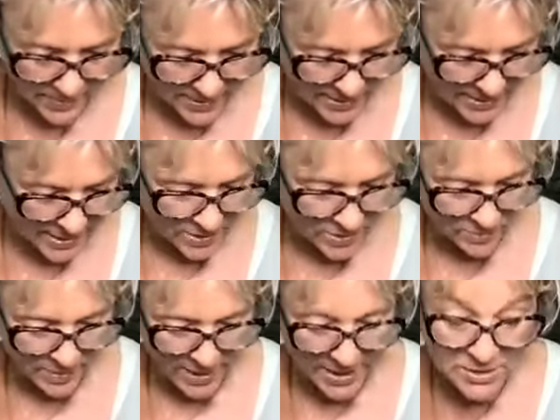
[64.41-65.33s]
Thank
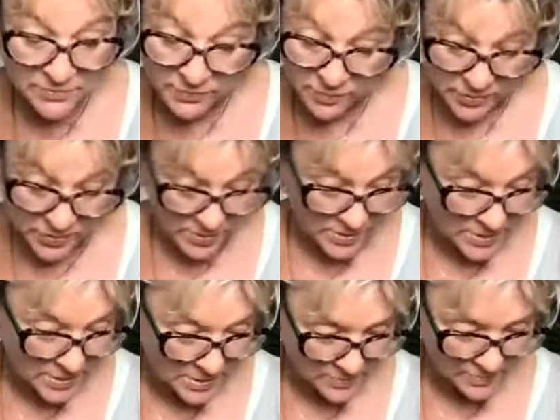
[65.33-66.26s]
you. Eight of
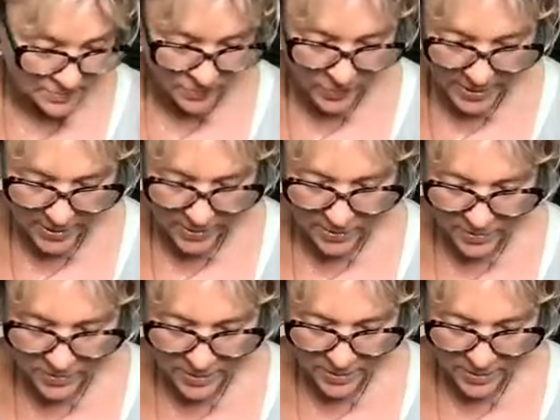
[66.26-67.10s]
Wands, wow.